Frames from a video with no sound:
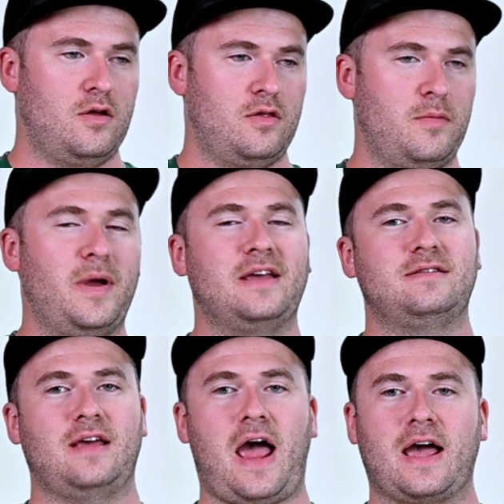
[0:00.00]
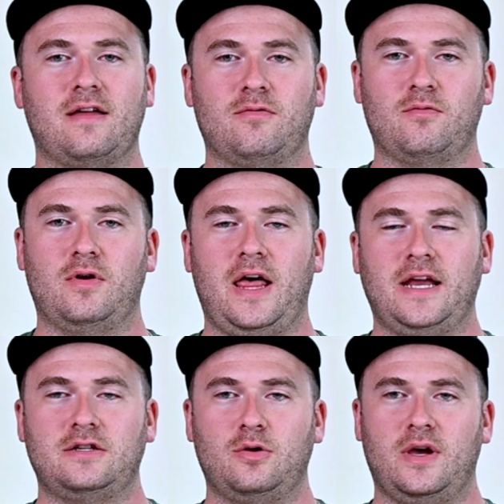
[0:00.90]
the biggest thing I can
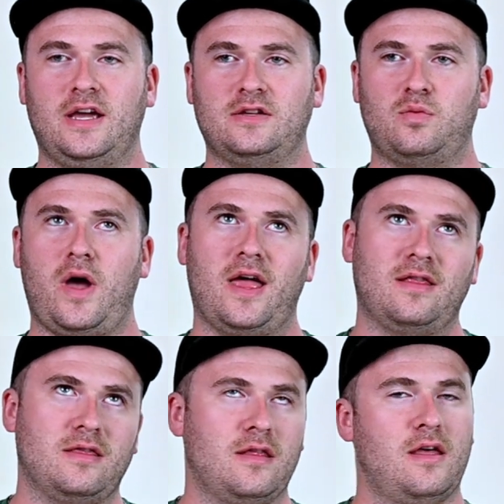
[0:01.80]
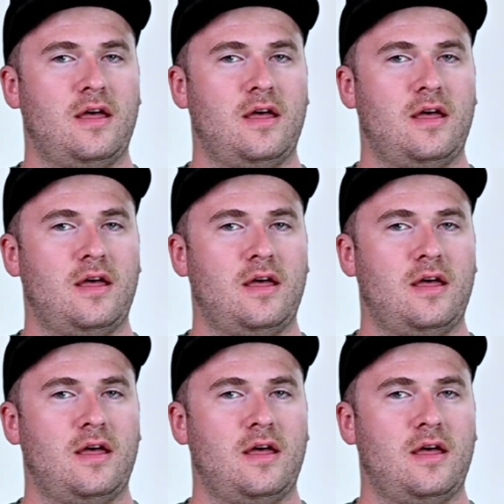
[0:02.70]
relate to it is when